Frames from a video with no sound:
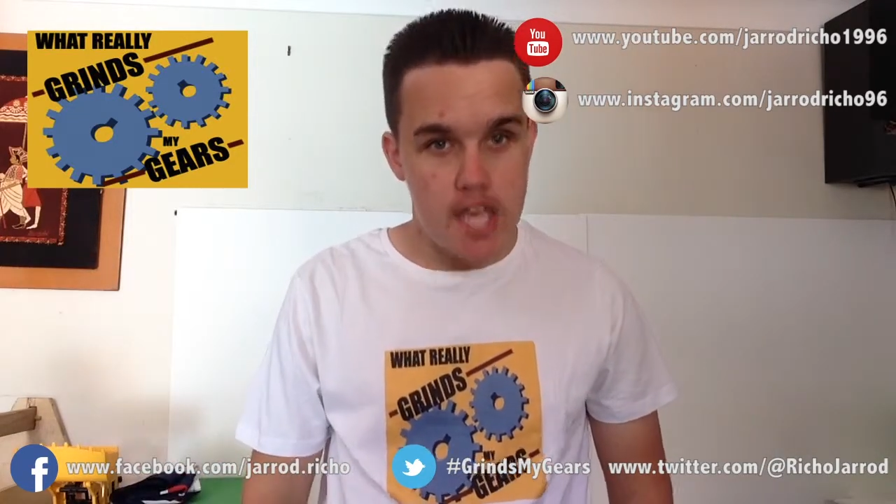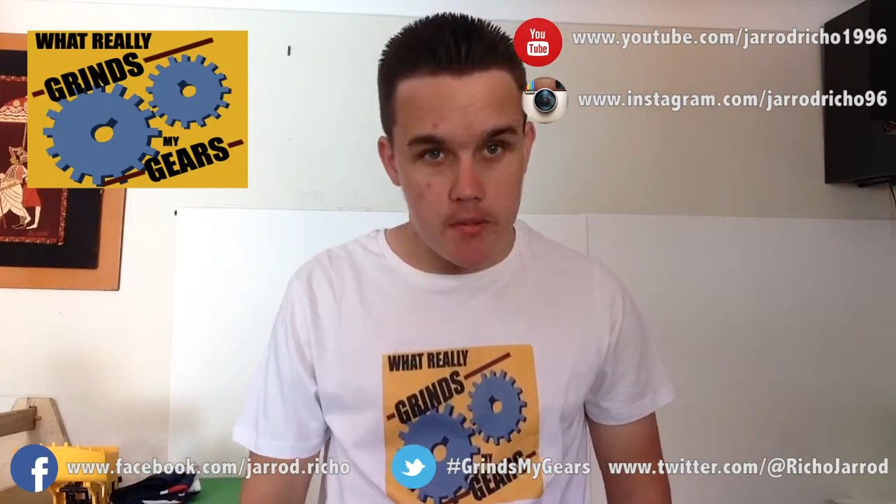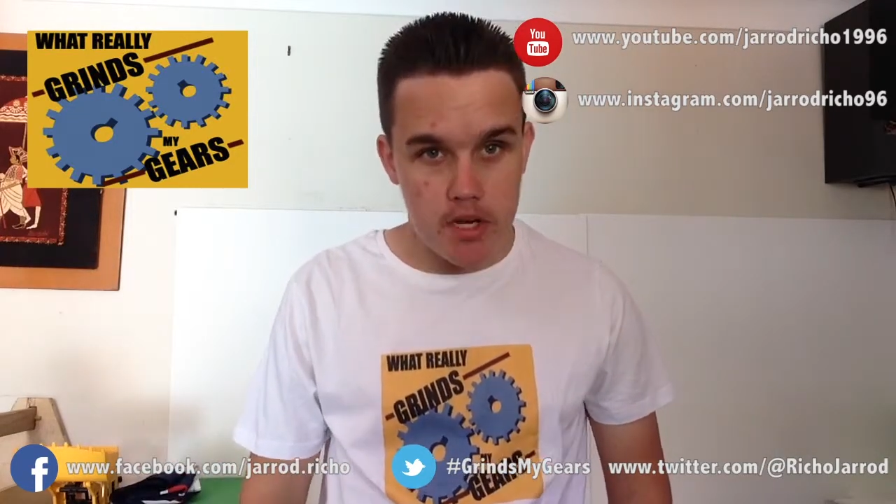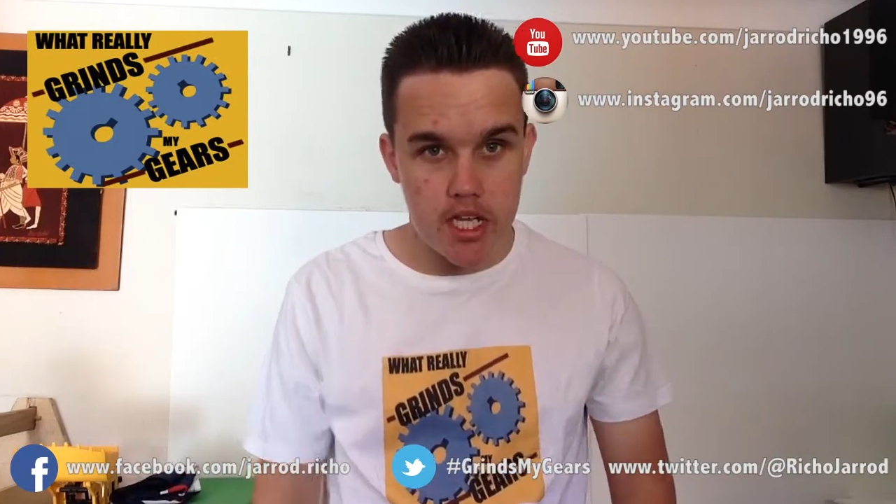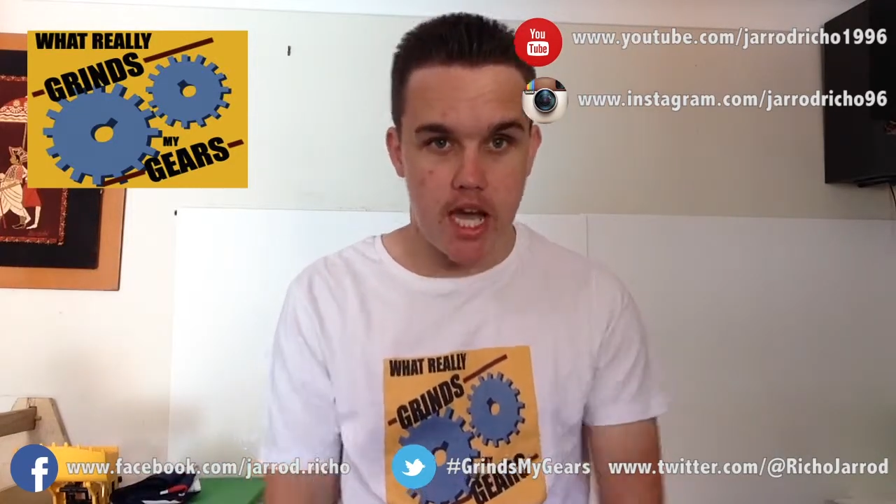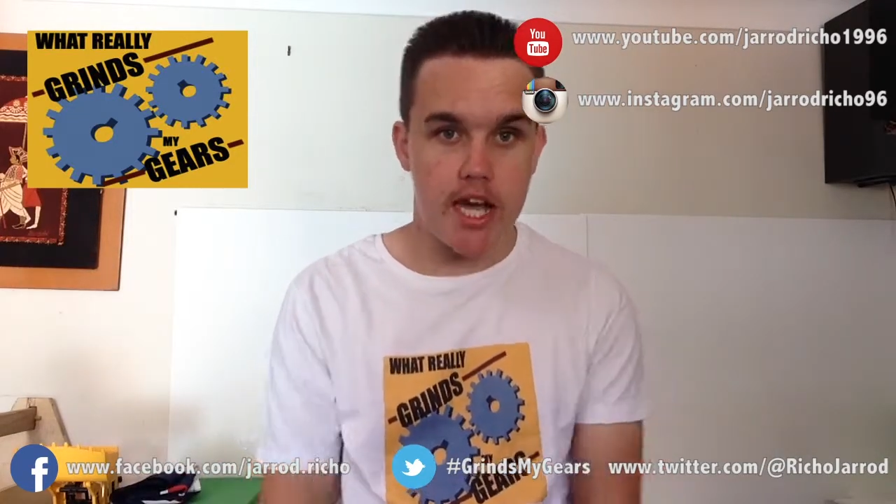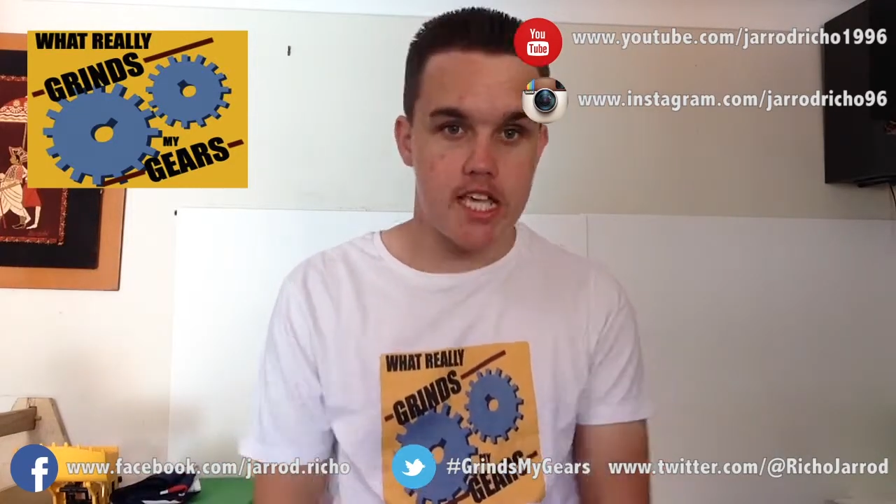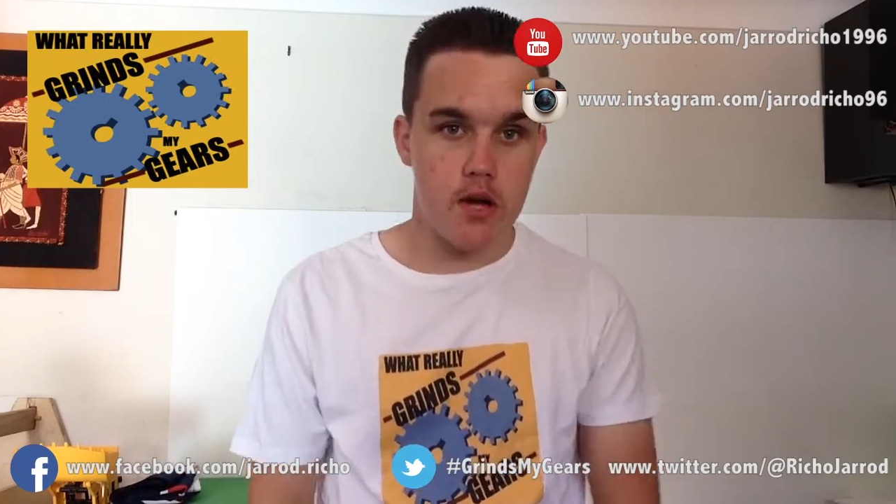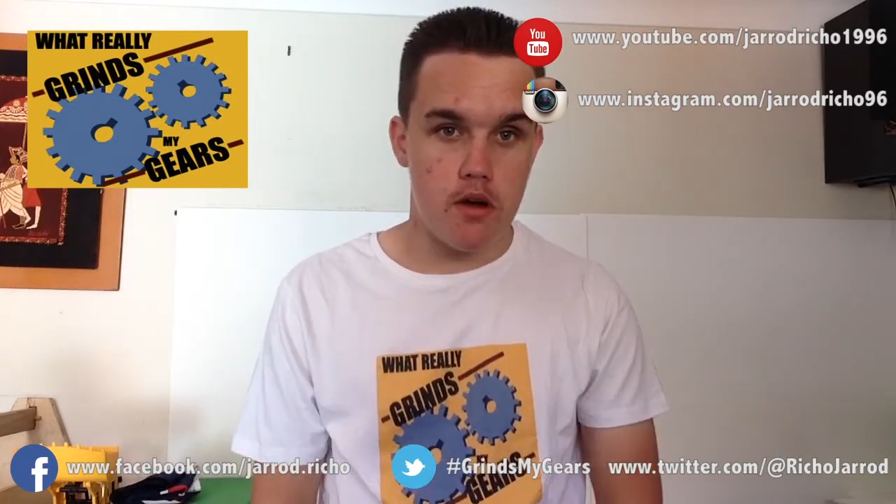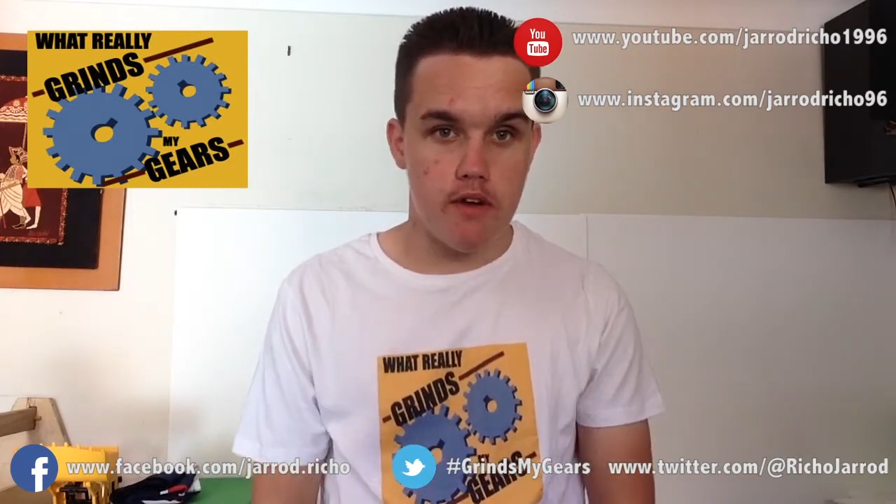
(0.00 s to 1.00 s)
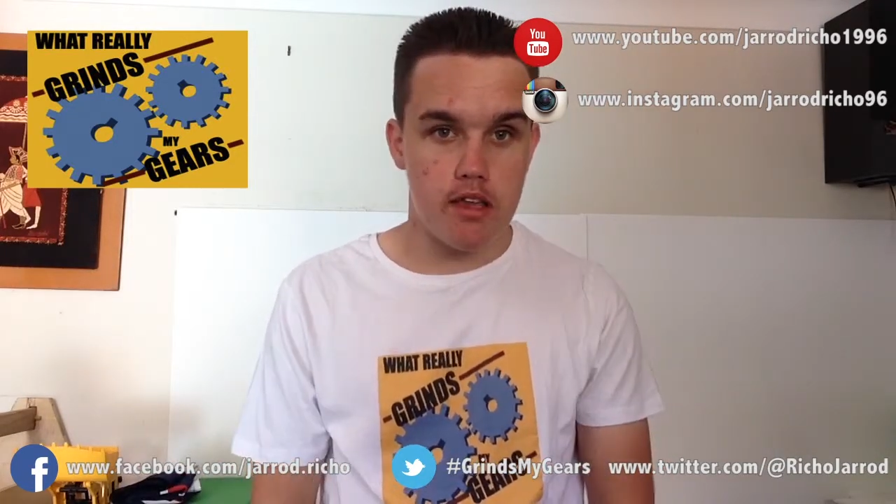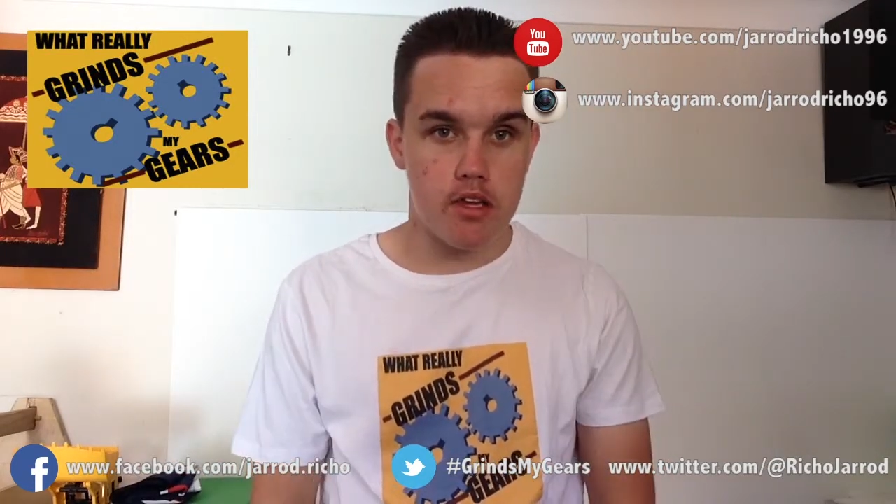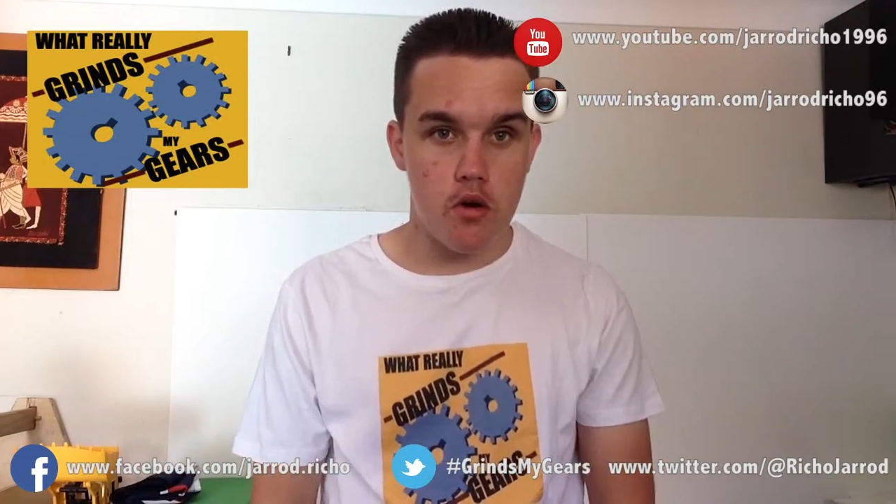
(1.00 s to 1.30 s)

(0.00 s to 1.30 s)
And guess how many Ks they went